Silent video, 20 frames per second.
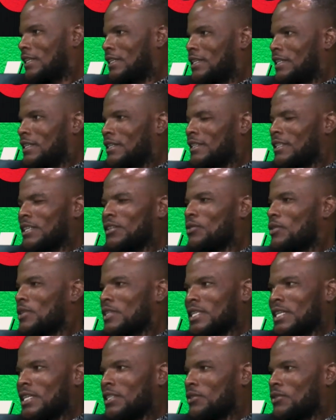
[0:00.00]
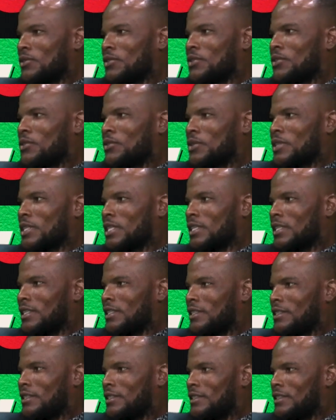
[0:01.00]
that was unconstitutional.
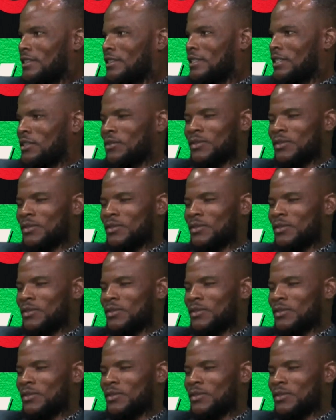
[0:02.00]
It was